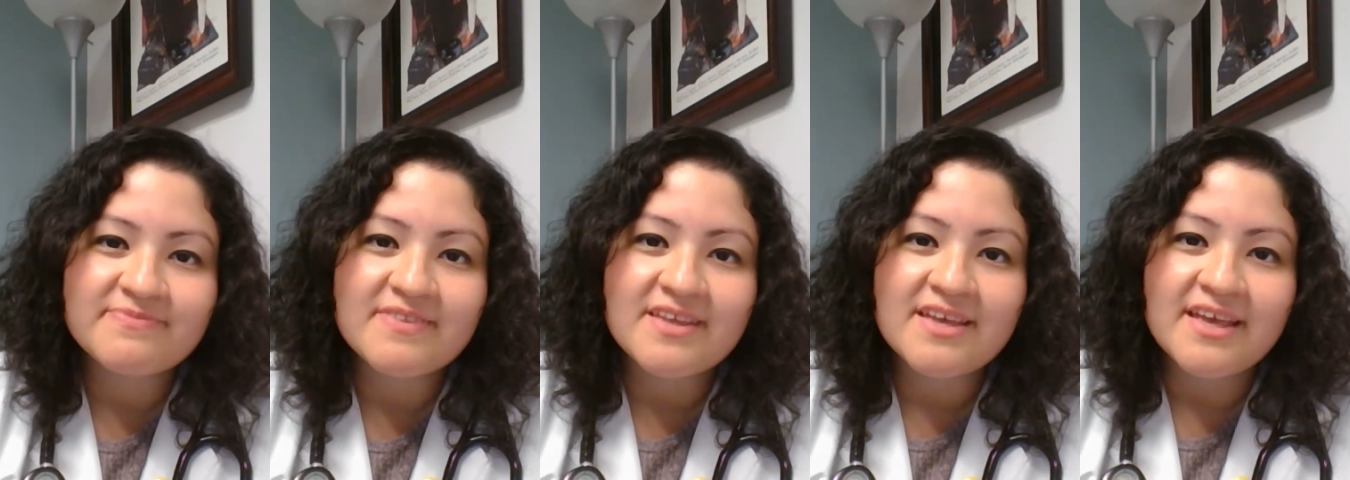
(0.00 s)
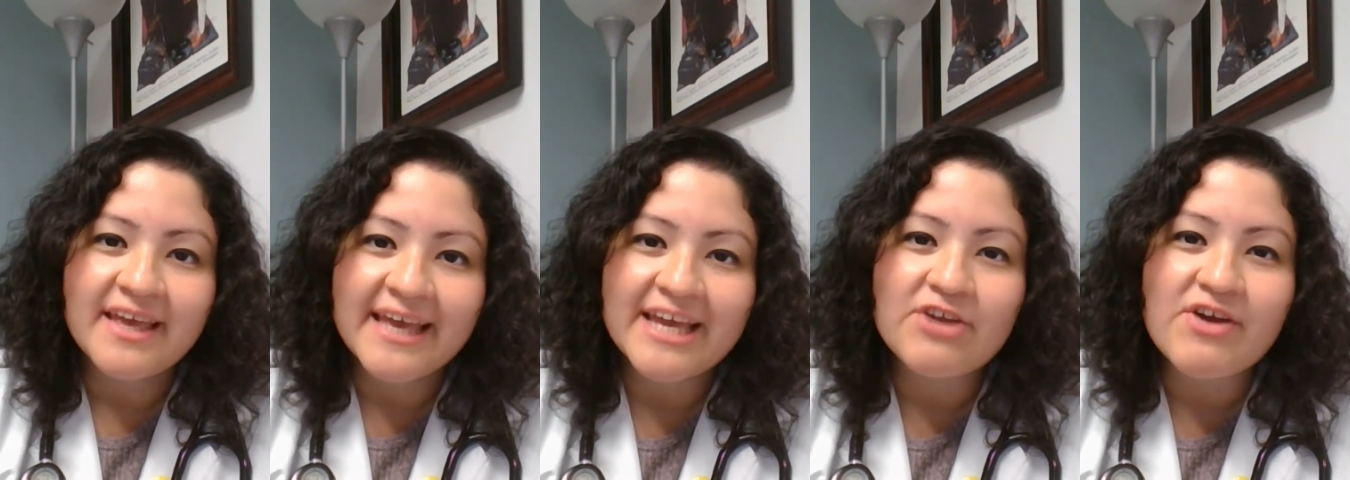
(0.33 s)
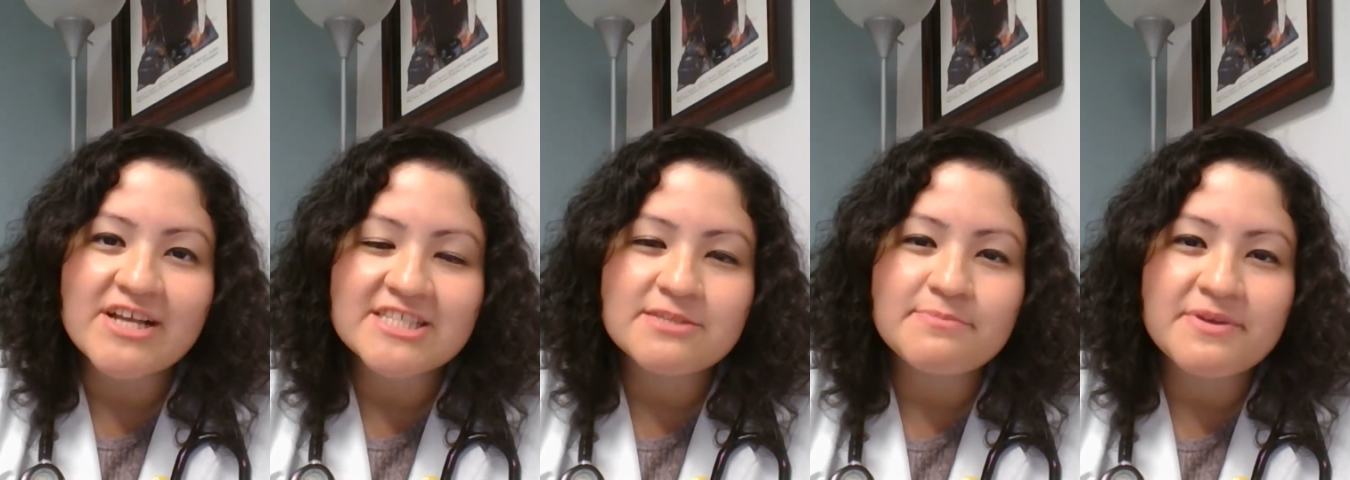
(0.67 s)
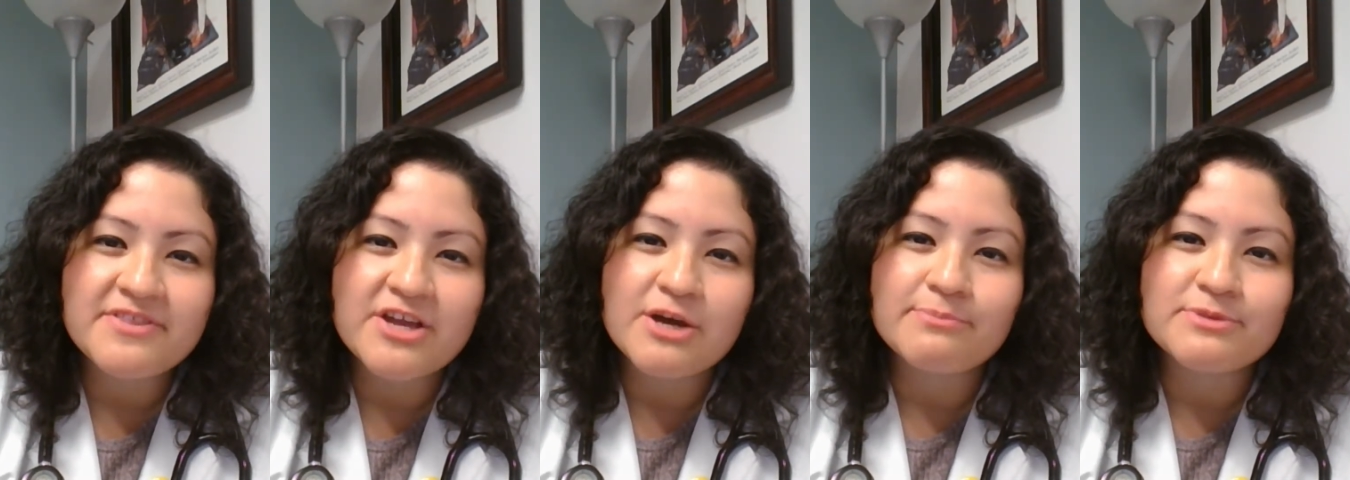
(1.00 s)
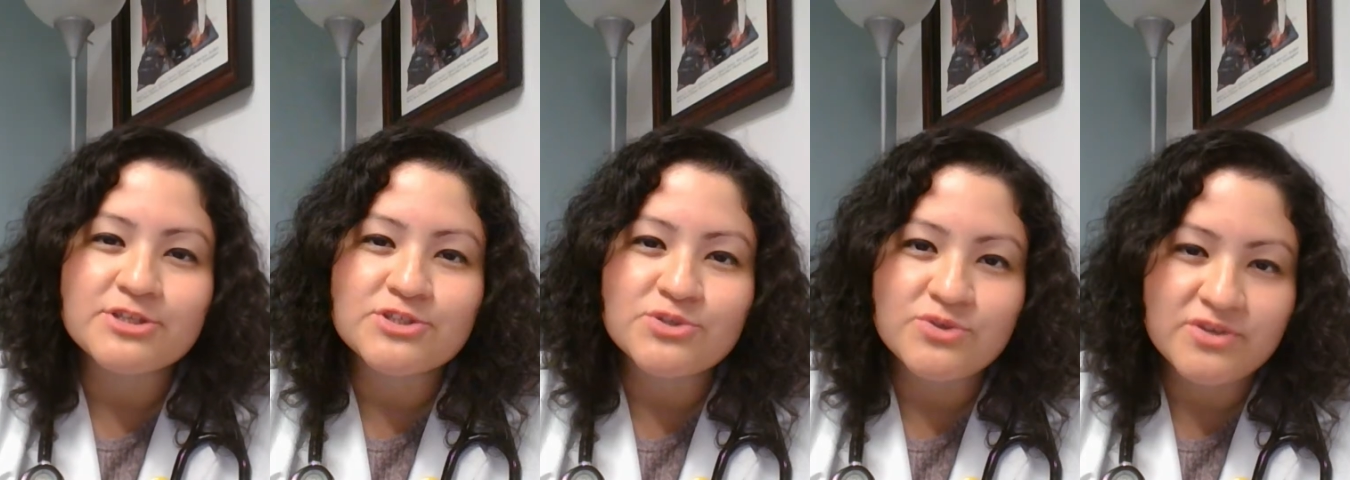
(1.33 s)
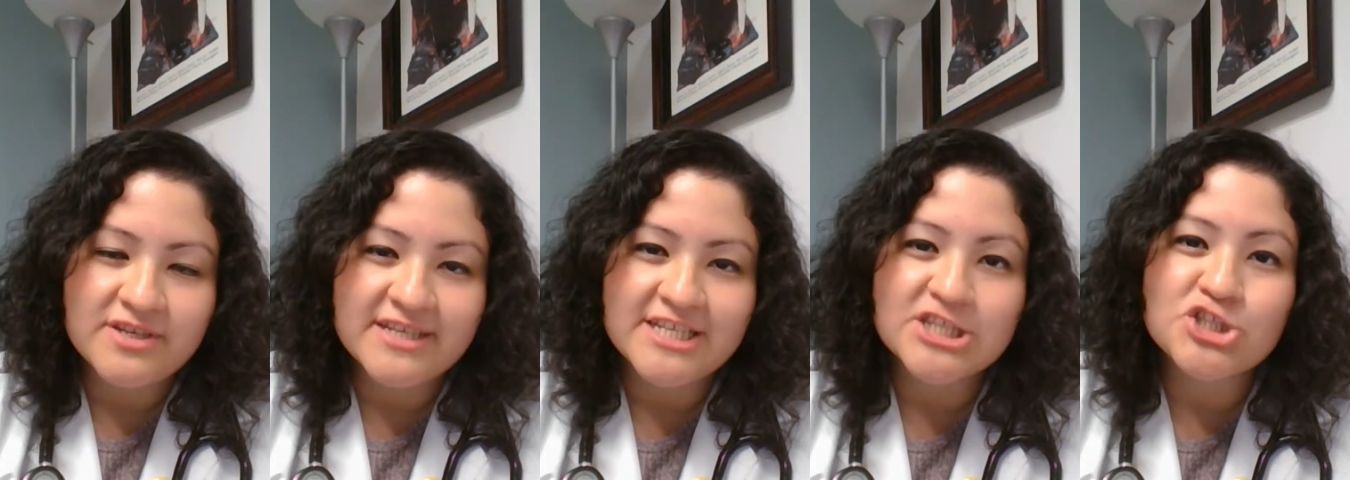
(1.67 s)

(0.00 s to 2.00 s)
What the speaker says: It granted me the opportunity